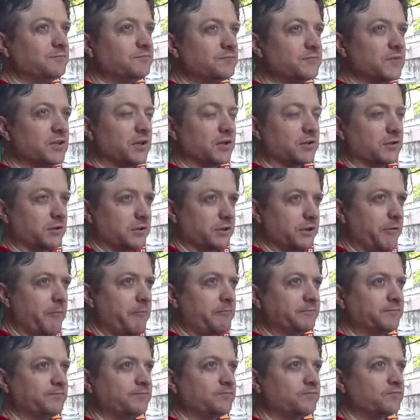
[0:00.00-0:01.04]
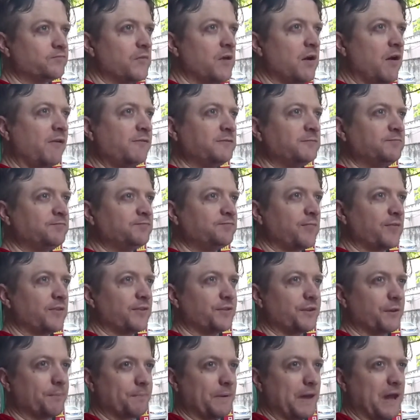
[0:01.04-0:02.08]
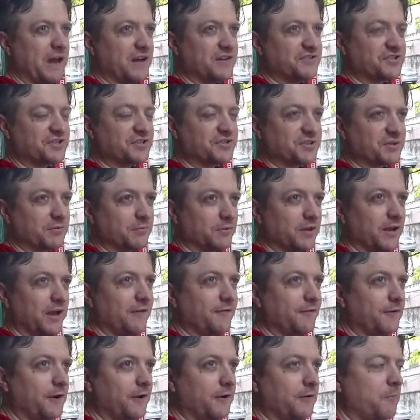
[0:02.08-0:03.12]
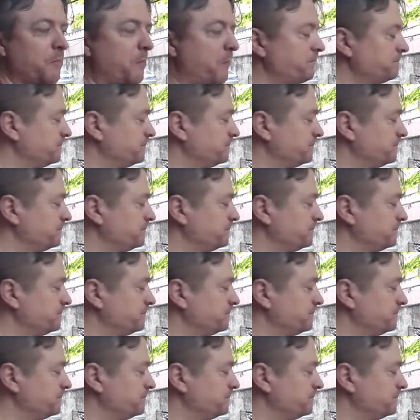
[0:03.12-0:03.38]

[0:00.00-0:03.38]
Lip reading: Luckily, the pads had some life on them,